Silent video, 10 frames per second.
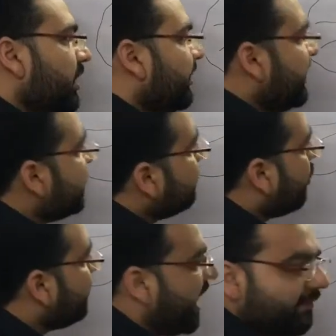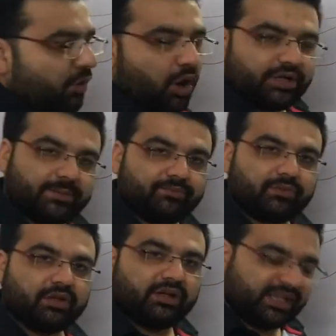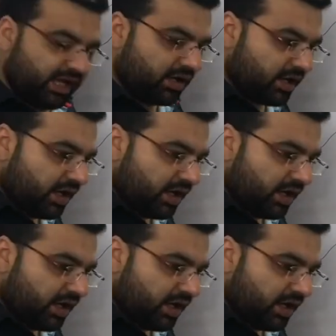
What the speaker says: This is what we have got. Okay?